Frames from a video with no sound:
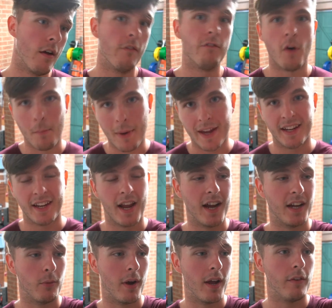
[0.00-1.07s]
For me,
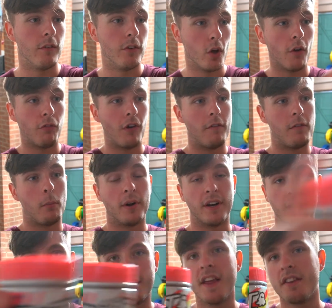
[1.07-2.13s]
anyway, not for
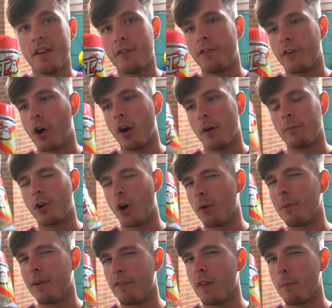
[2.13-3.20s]
everybody. This is for gonna
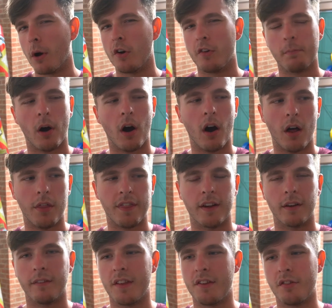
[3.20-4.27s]
be for the most part, I
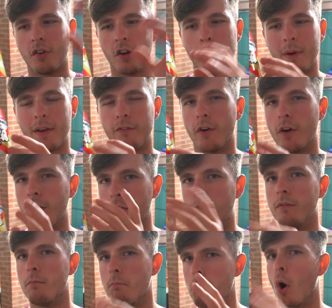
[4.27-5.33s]
think. This is gonna be for
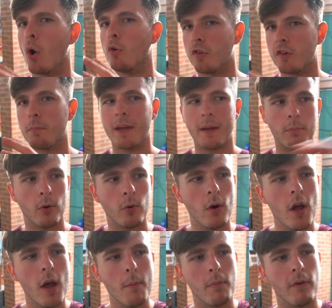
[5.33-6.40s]
most people,
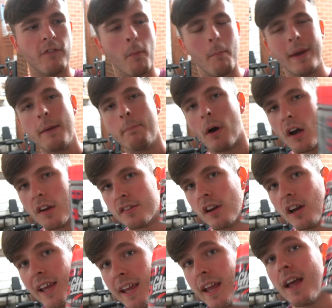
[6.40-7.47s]
but for me
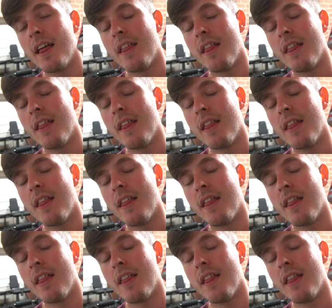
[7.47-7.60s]
personally,